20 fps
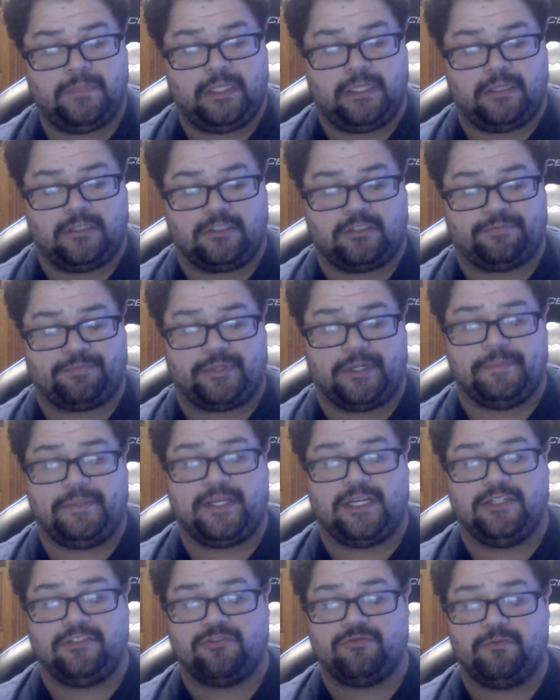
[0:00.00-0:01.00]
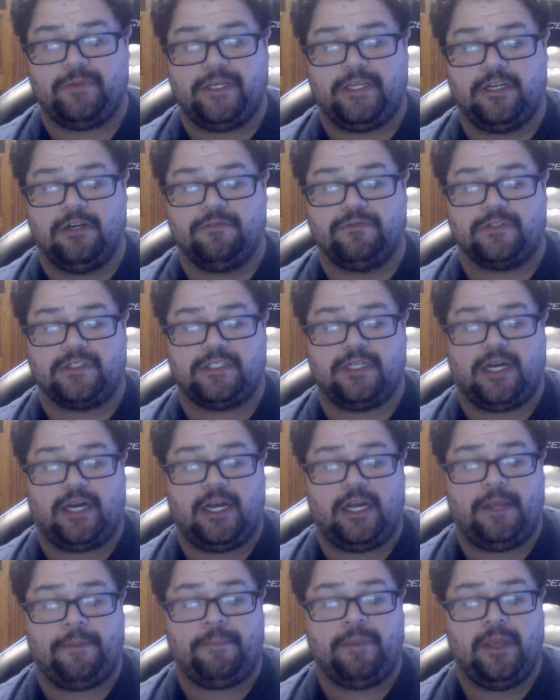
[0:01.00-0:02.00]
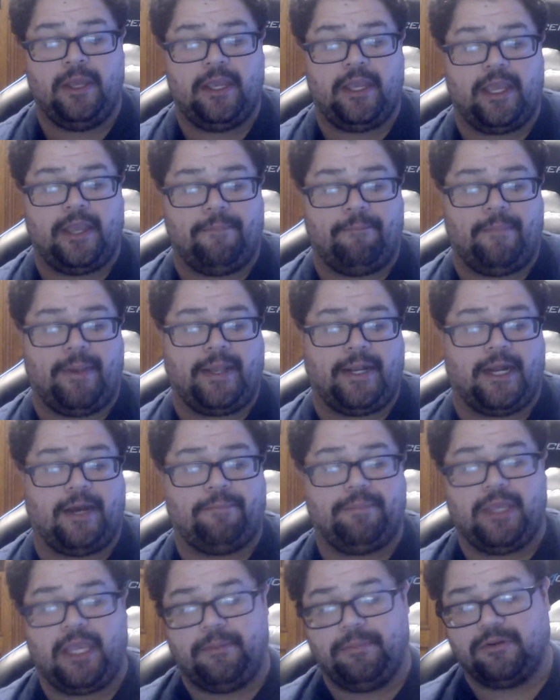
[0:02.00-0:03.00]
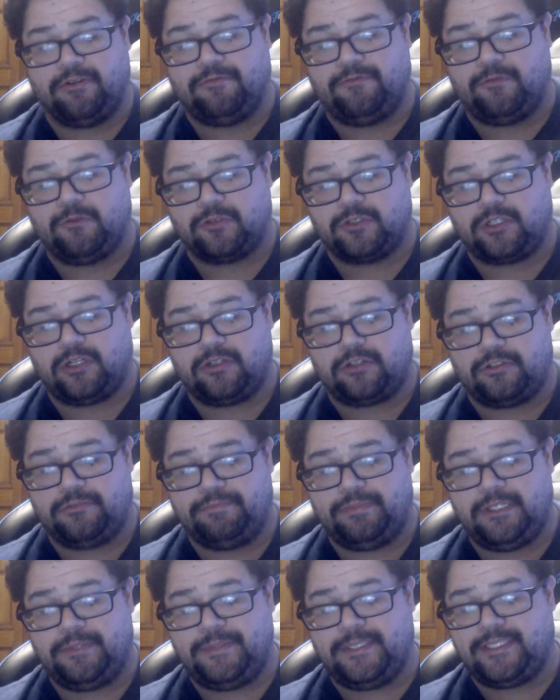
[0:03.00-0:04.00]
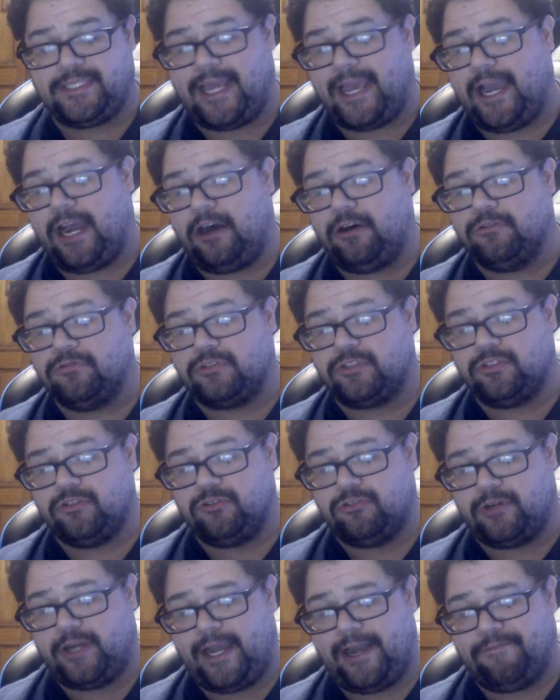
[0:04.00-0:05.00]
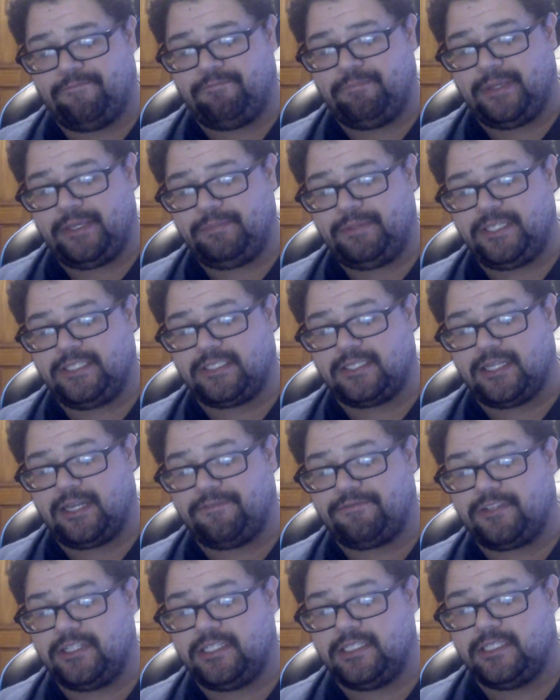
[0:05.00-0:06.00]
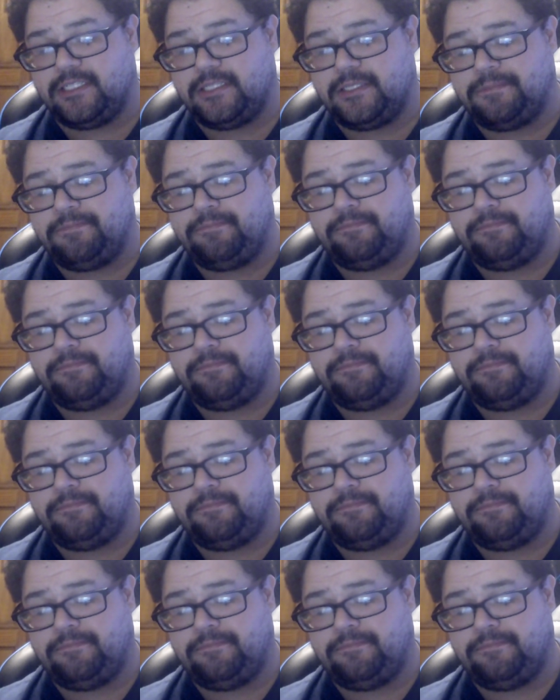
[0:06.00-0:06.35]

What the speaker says: The spring becomes weak over time. It may not be able to force all your BBs out, so you'll have BBs left in the